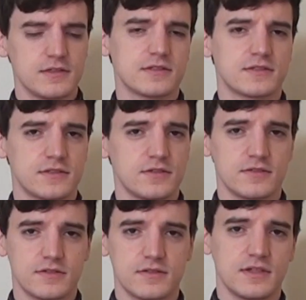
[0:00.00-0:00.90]

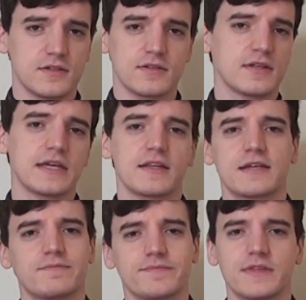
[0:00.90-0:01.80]
certain, you know,
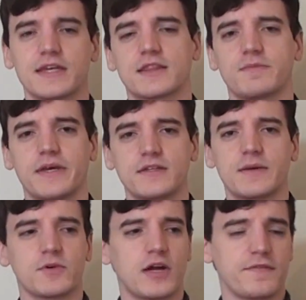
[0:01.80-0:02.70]
like the male
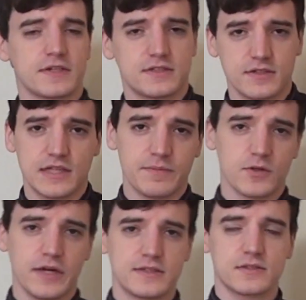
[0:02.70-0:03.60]
demographic still
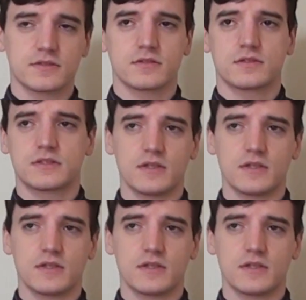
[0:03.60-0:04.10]
dominates